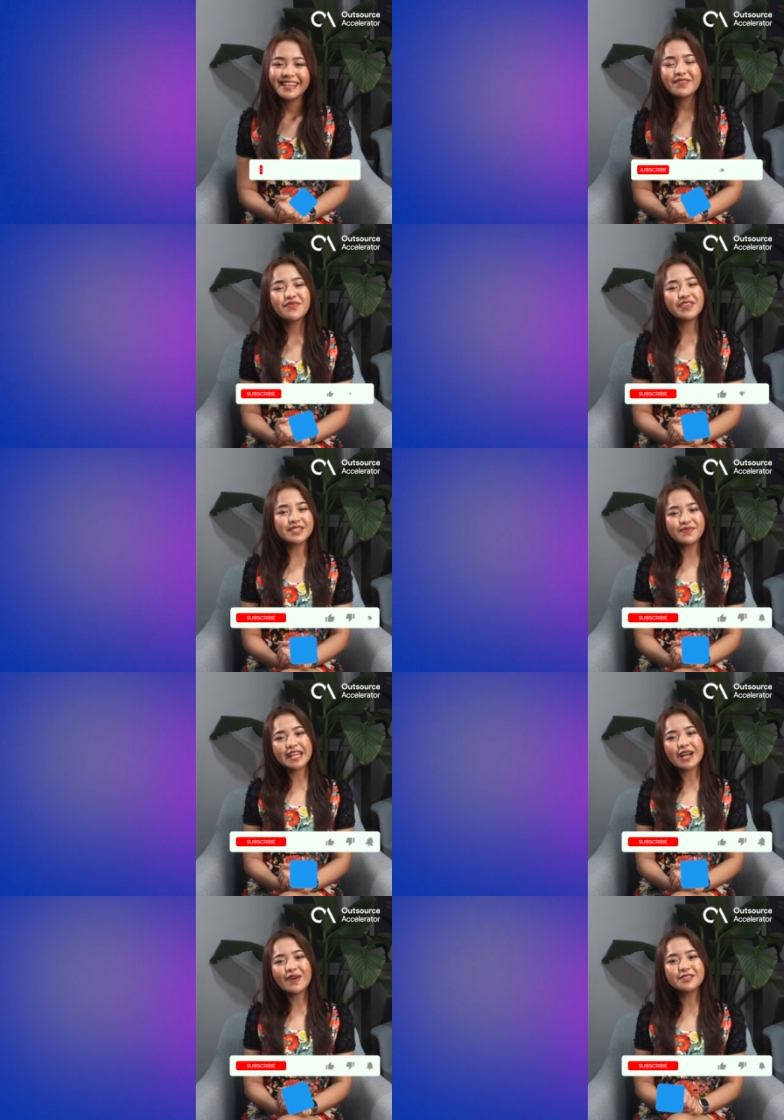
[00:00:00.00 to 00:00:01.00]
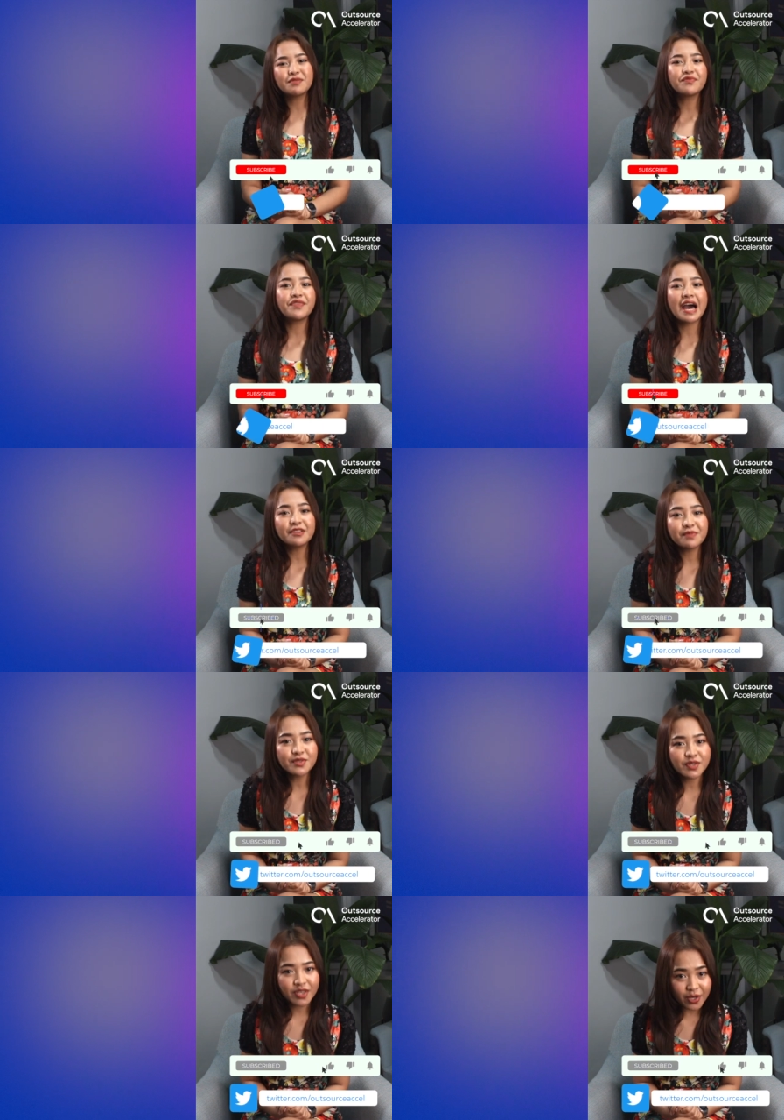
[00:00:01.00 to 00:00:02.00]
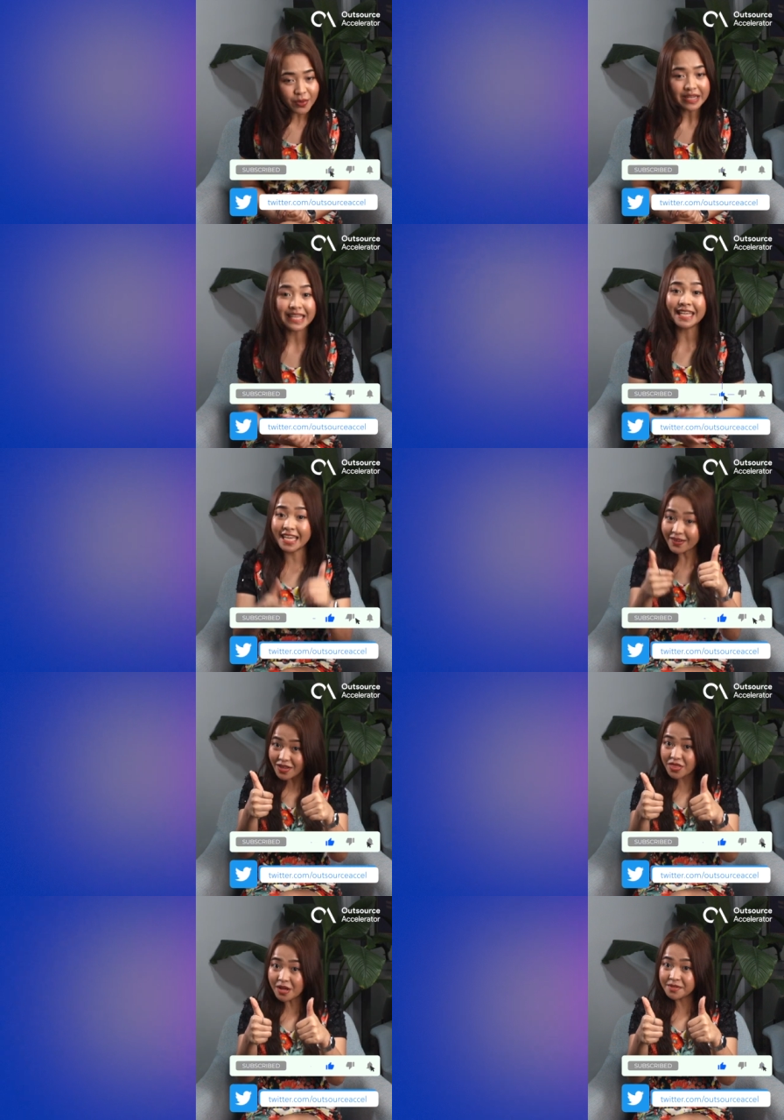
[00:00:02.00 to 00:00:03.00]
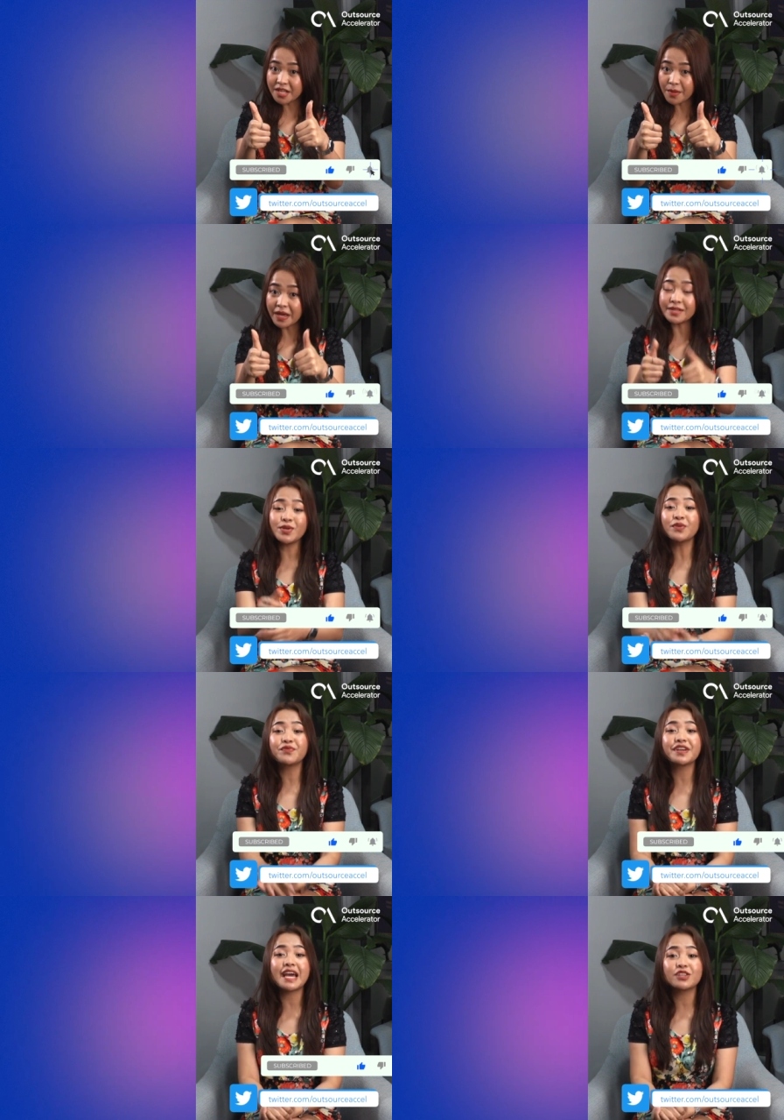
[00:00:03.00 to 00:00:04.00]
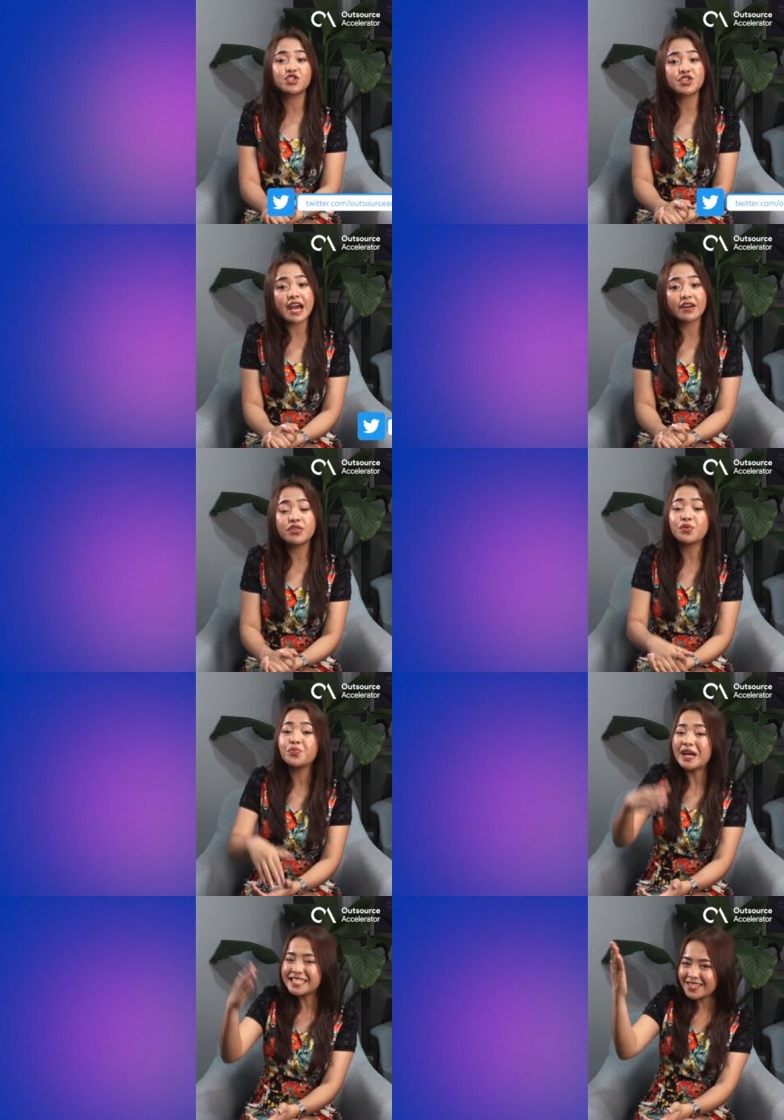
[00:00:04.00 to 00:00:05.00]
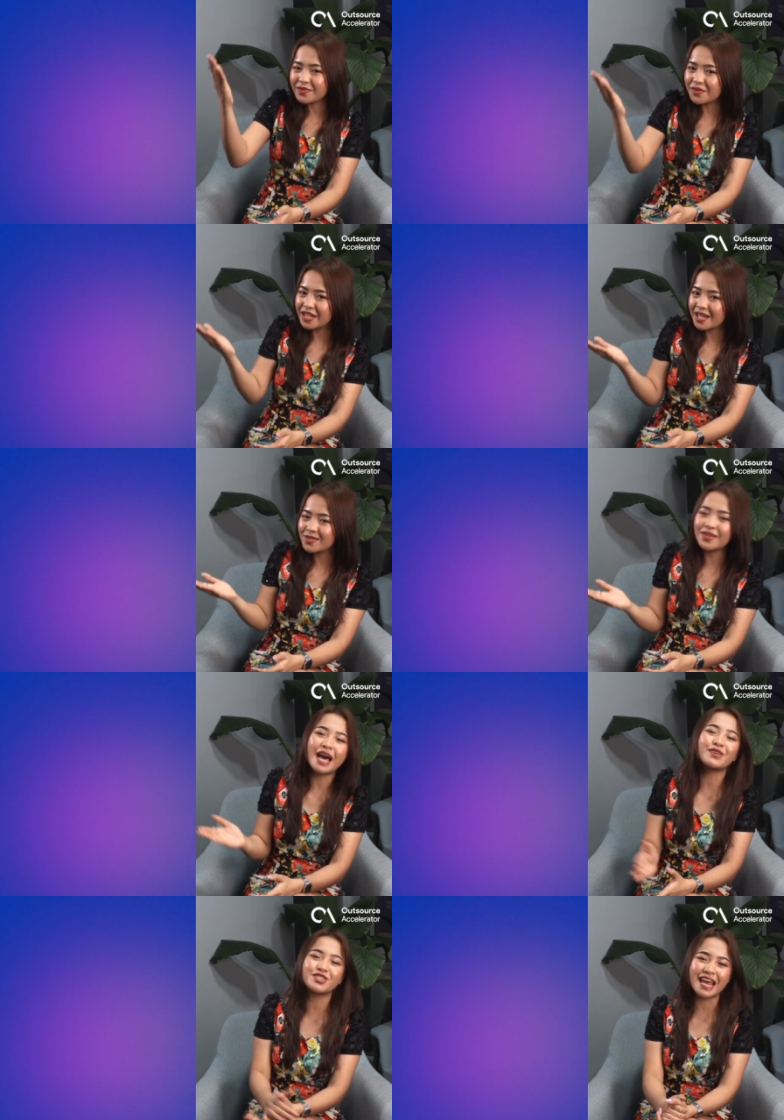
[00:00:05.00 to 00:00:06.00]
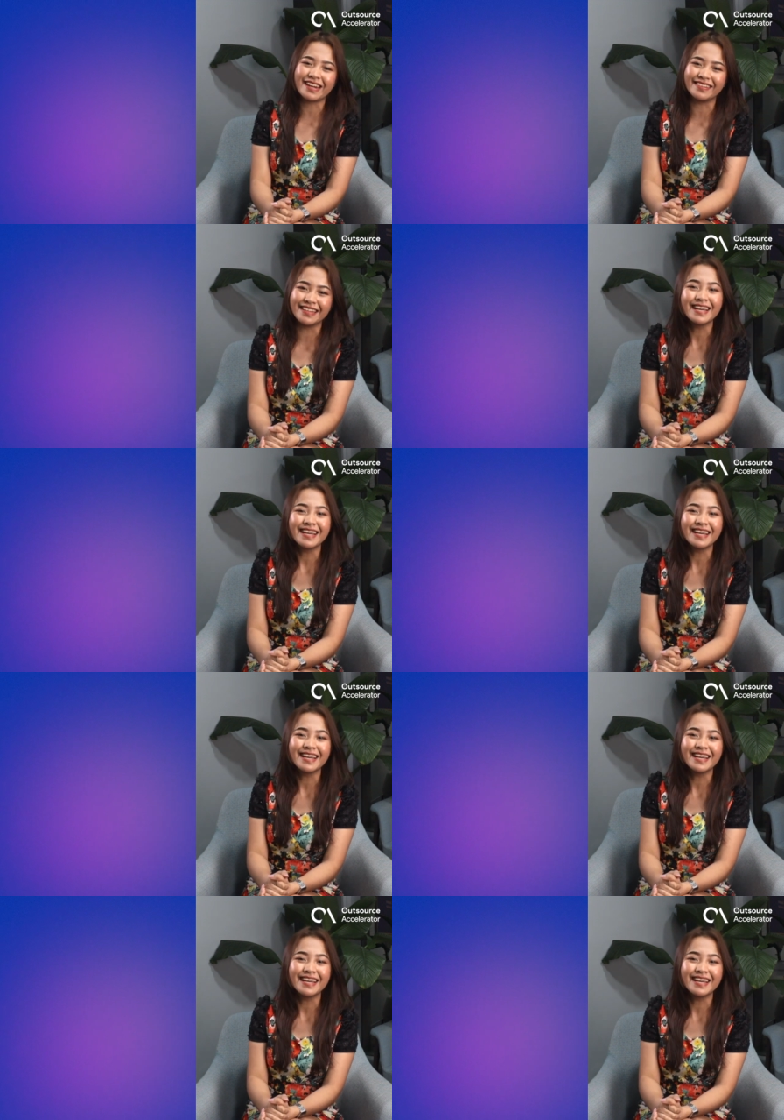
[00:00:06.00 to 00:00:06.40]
If this video has been valuable to you, give it a thumbs up and don't forget to check the rest of our videos on our channel.